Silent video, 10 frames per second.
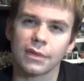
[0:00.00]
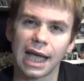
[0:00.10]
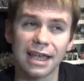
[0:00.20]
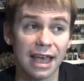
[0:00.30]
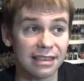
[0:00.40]

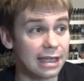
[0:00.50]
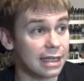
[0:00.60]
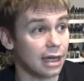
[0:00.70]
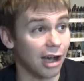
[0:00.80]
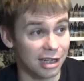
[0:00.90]
I
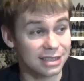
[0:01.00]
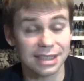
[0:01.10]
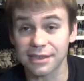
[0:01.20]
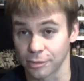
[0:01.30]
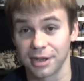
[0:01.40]
think,
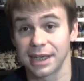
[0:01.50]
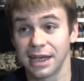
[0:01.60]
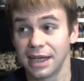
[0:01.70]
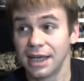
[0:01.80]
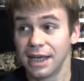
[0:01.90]
honestly, throwing
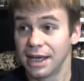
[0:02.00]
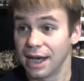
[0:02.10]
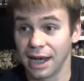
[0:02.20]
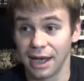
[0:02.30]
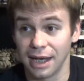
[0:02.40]

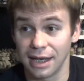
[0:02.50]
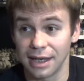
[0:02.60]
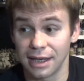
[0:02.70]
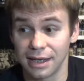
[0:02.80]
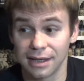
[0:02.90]
a